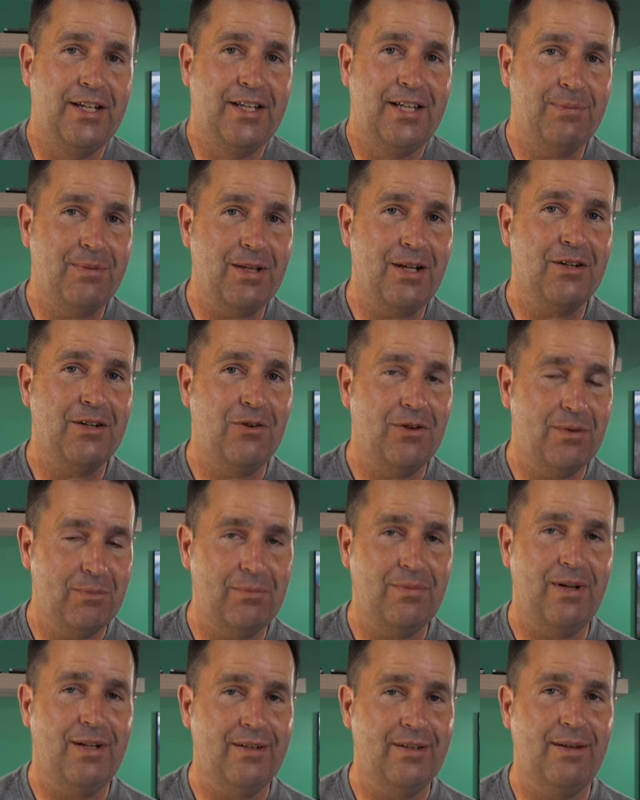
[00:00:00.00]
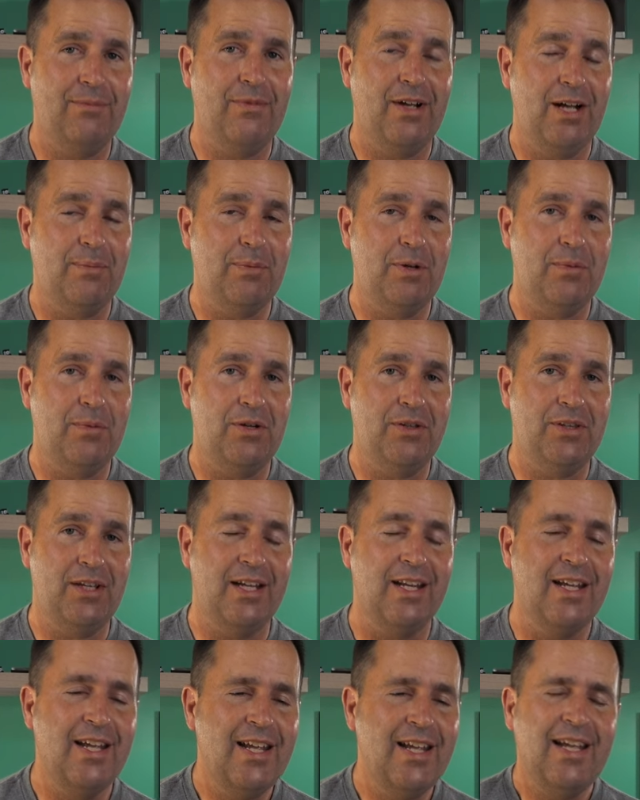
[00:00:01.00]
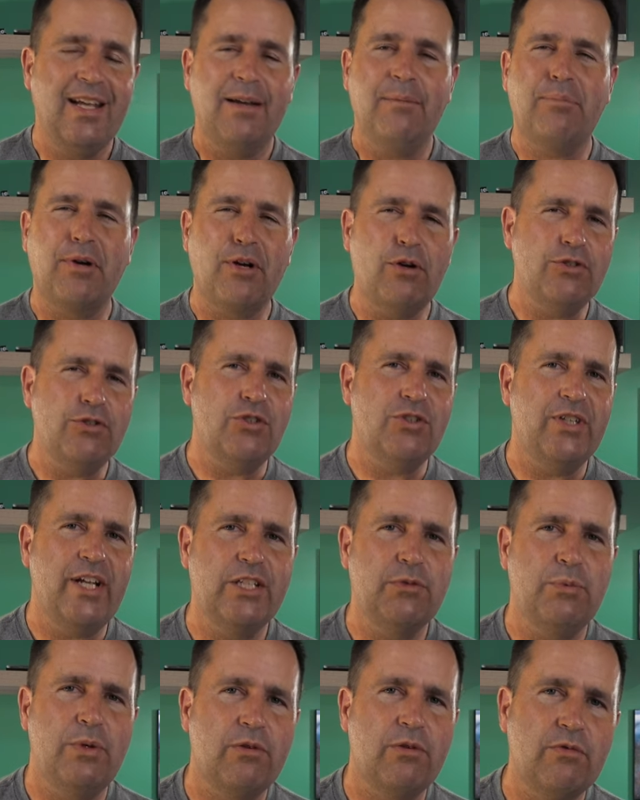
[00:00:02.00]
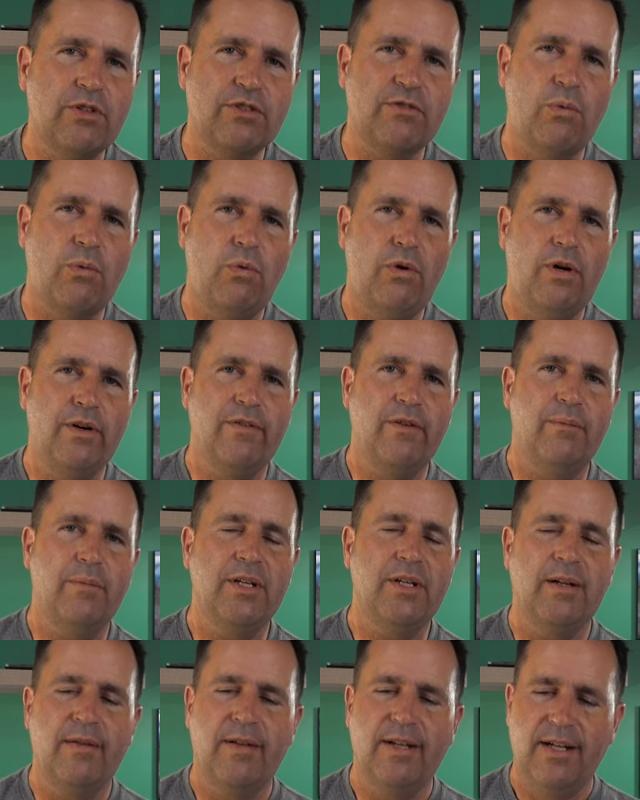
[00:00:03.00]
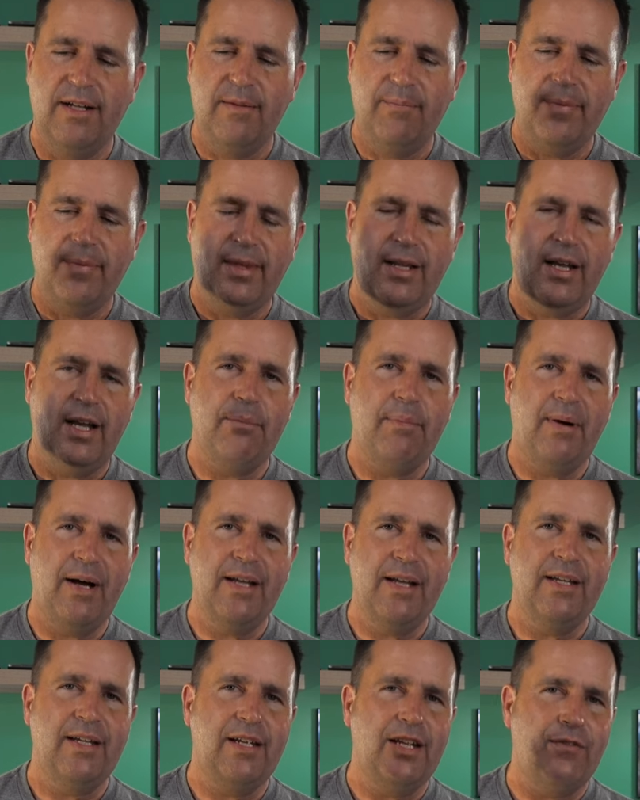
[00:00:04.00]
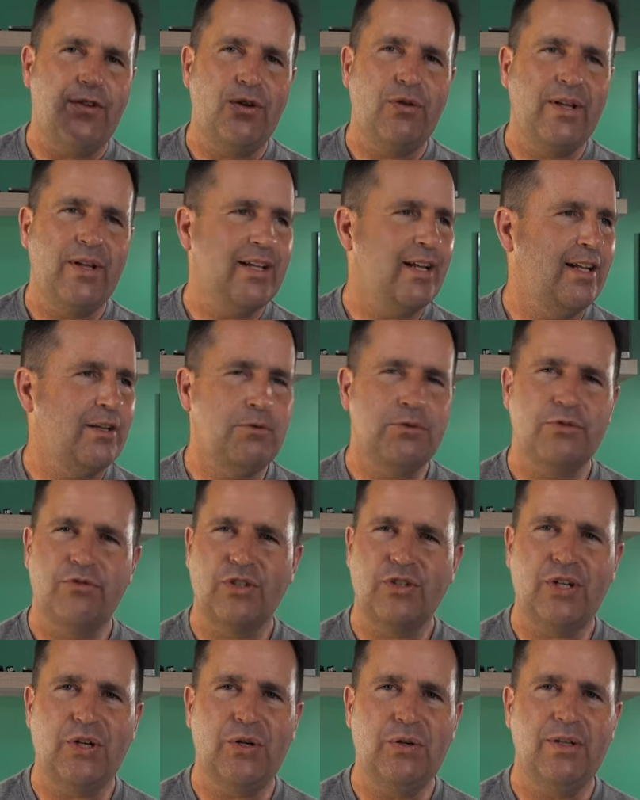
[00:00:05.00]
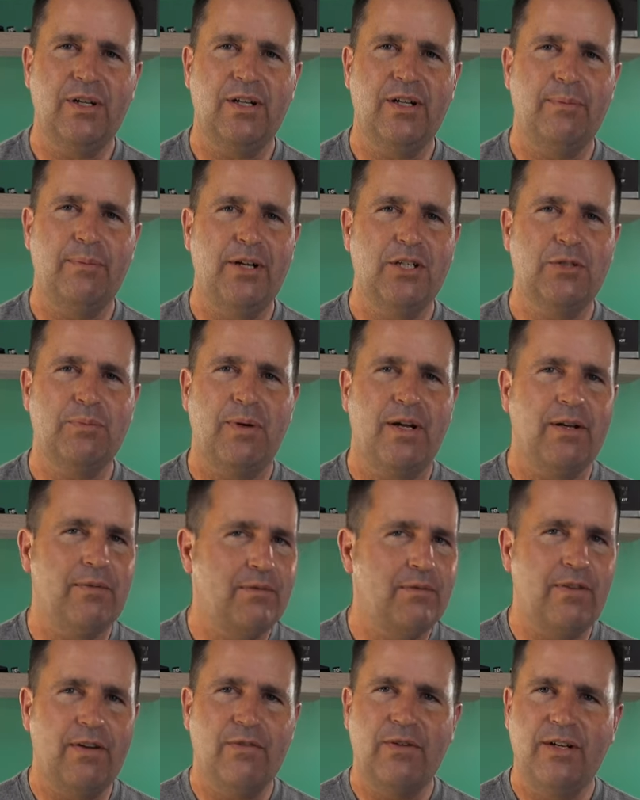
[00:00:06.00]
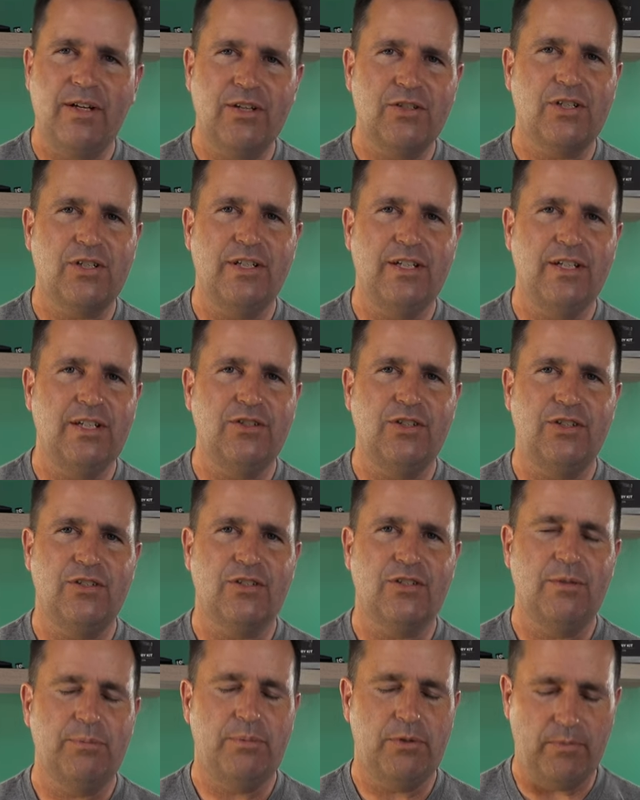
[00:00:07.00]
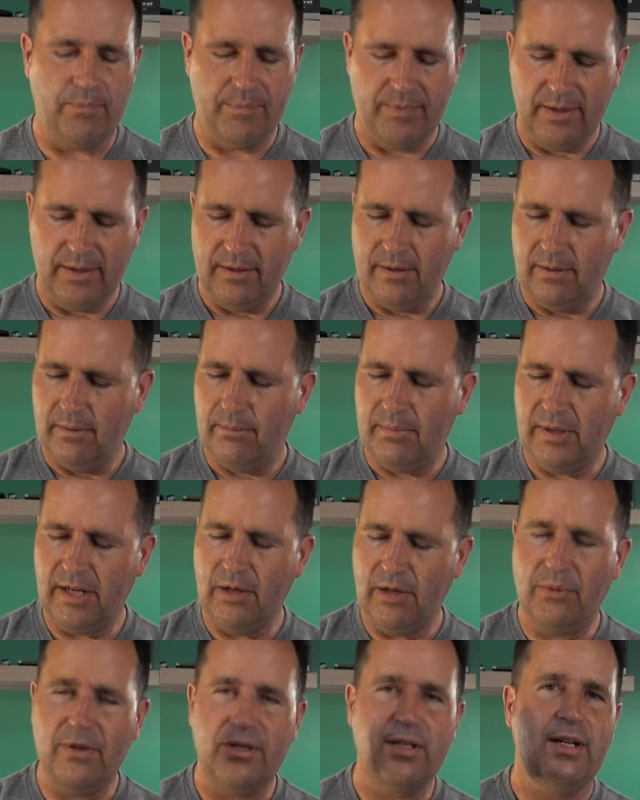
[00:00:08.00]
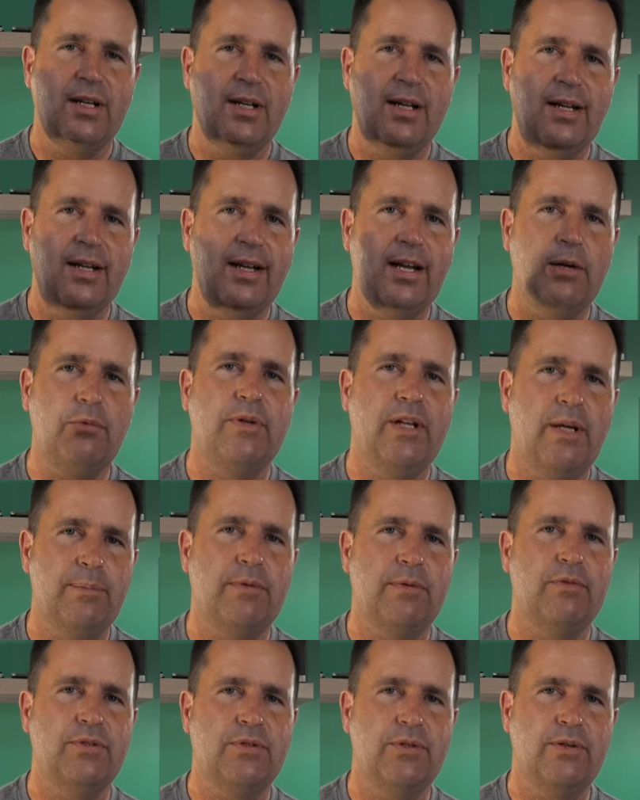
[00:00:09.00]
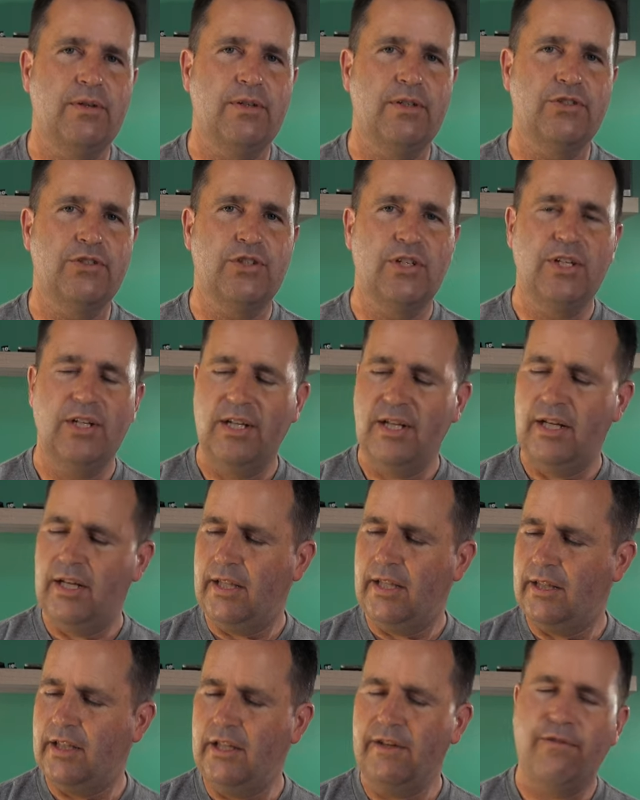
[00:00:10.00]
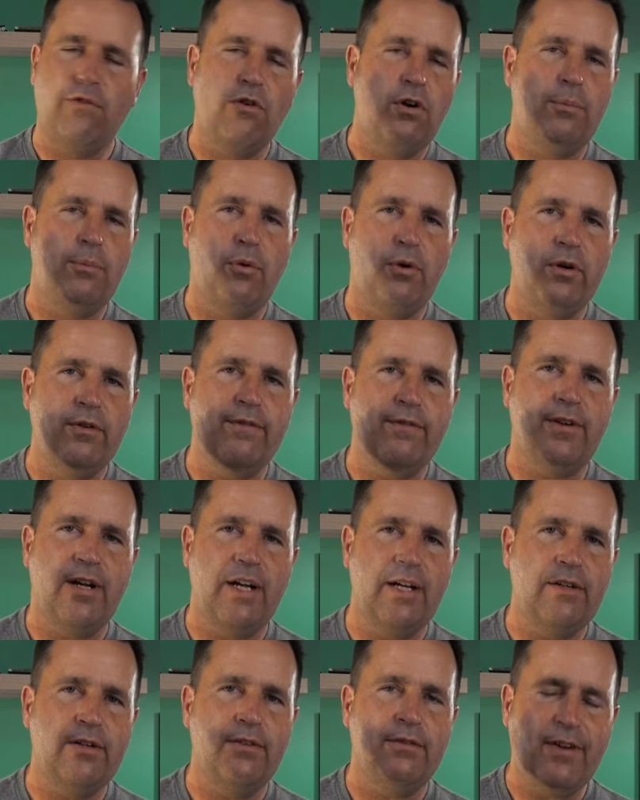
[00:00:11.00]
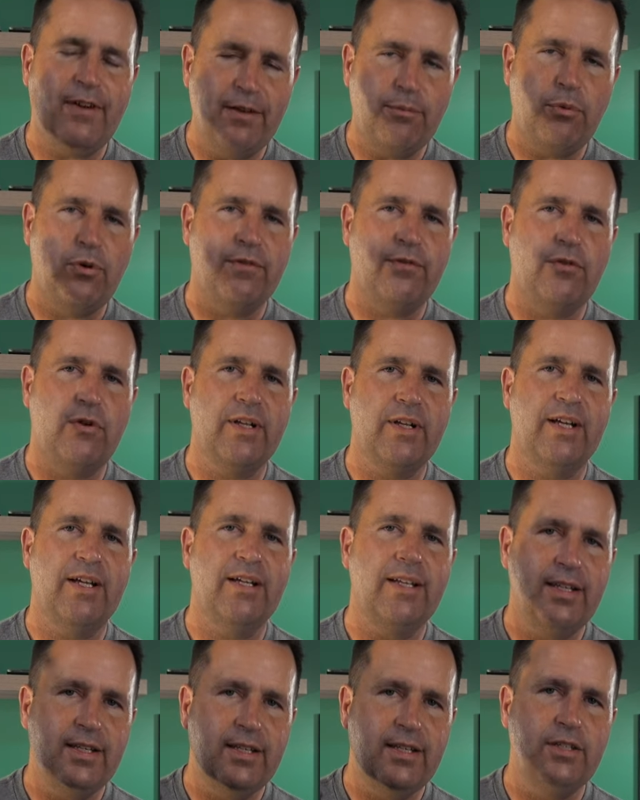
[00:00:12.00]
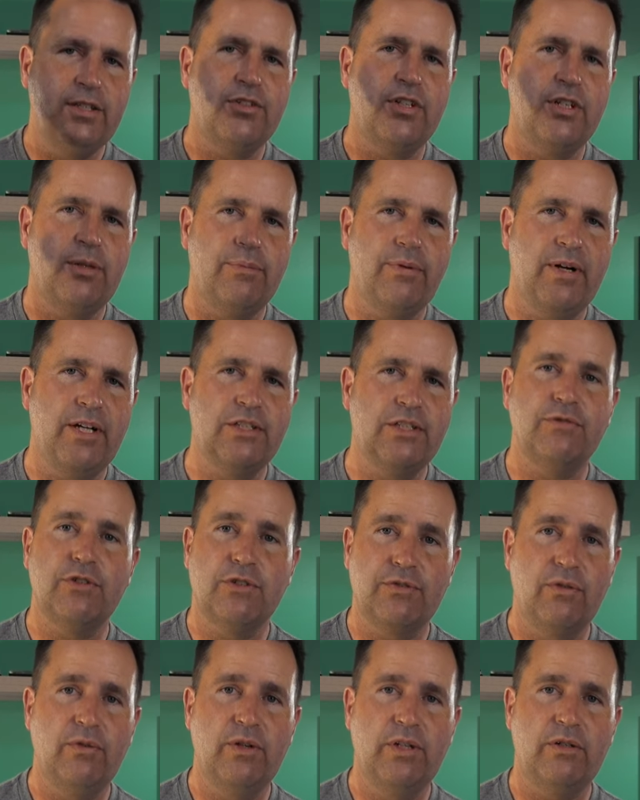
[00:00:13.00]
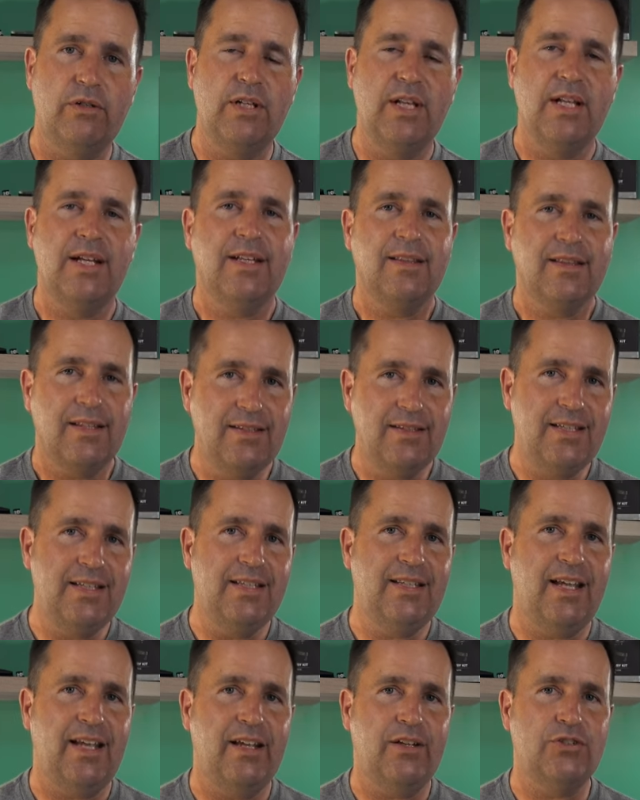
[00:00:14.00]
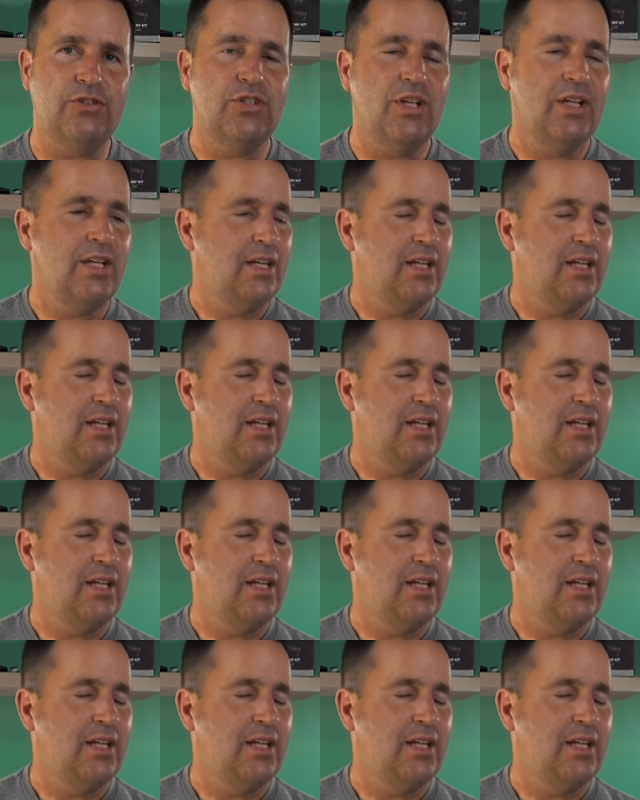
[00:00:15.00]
keep that going, I'm happy about that. But it also takes away the risk reward for me. I buy it, if I don't like it, I can always return it at Best Buy. Very nice, clean, easy, and simple. But anyway, I will not be returning this. The 5.4K is impressive, it's for real. The details,